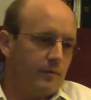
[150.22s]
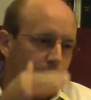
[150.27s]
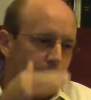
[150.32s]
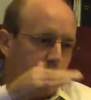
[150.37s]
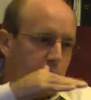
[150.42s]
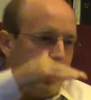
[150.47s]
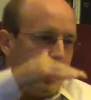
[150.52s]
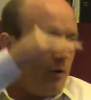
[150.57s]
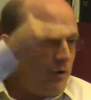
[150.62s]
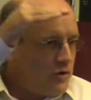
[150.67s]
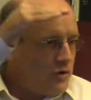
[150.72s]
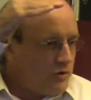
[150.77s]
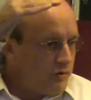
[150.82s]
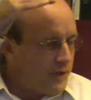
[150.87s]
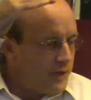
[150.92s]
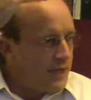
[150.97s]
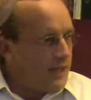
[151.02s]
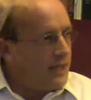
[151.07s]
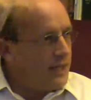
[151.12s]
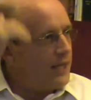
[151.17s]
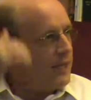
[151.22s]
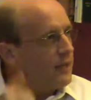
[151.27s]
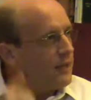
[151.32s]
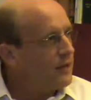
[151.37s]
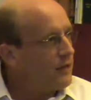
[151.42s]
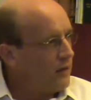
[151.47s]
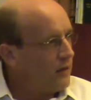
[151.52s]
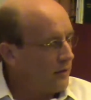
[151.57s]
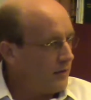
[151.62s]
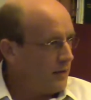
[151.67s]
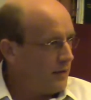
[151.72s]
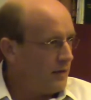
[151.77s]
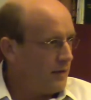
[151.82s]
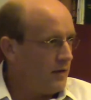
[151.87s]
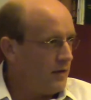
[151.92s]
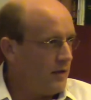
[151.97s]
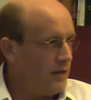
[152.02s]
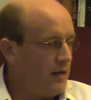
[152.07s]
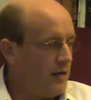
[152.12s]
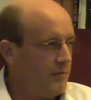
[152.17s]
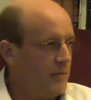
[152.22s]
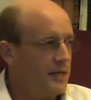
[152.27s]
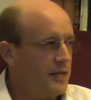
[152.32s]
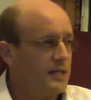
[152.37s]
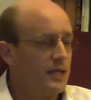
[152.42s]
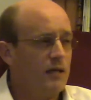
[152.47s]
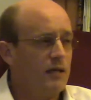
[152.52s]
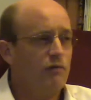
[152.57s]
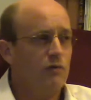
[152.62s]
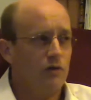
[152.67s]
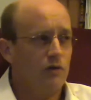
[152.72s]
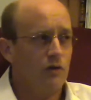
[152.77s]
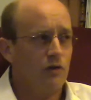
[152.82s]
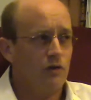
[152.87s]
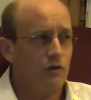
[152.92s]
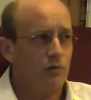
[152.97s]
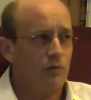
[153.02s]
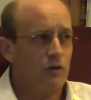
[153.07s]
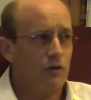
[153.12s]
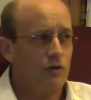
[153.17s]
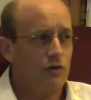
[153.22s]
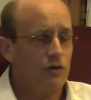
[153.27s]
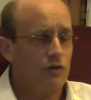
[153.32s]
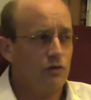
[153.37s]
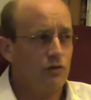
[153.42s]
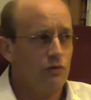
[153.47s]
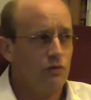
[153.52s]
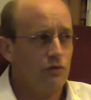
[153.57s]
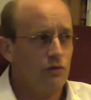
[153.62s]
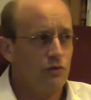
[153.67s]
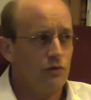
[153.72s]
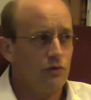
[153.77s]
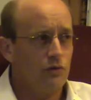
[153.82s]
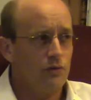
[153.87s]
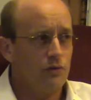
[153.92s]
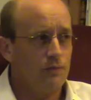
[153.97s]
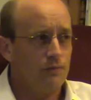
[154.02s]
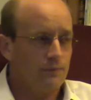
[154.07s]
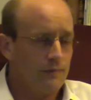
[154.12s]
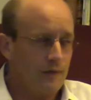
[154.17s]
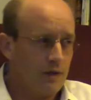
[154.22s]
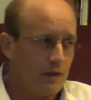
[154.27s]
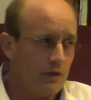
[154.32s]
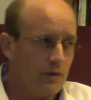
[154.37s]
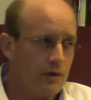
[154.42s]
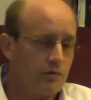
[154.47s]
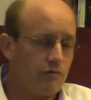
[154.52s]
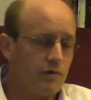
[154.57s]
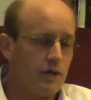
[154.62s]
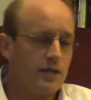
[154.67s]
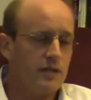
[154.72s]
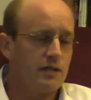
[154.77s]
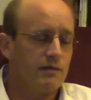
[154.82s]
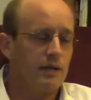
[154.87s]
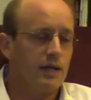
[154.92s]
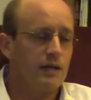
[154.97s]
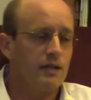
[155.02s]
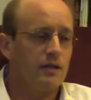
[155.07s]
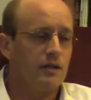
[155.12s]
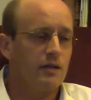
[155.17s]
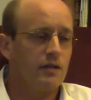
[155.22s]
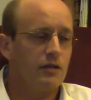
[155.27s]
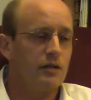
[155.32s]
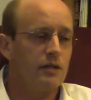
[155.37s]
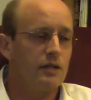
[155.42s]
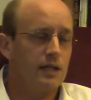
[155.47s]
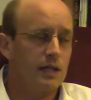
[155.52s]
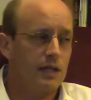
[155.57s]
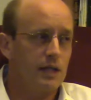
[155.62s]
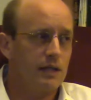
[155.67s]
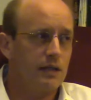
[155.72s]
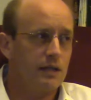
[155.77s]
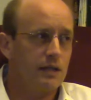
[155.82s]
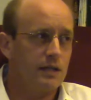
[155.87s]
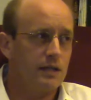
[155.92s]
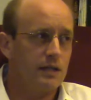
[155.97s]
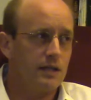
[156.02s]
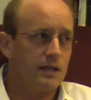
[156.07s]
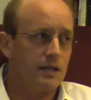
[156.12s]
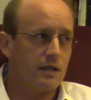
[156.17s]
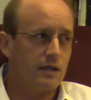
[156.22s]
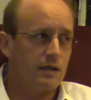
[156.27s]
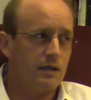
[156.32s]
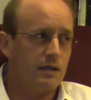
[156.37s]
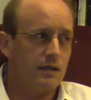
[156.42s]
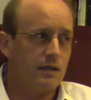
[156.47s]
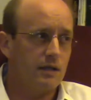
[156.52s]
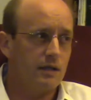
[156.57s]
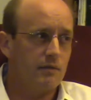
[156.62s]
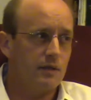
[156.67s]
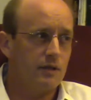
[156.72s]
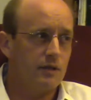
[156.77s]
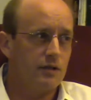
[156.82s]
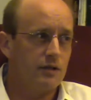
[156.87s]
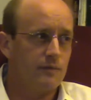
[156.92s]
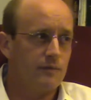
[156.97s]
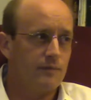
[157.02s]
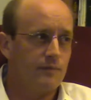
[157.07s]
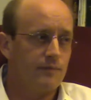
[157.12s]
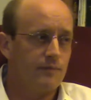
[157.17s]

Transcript: boundary in medieval cosmological thought. Lewis writes about it a good deal in The Discarded Image.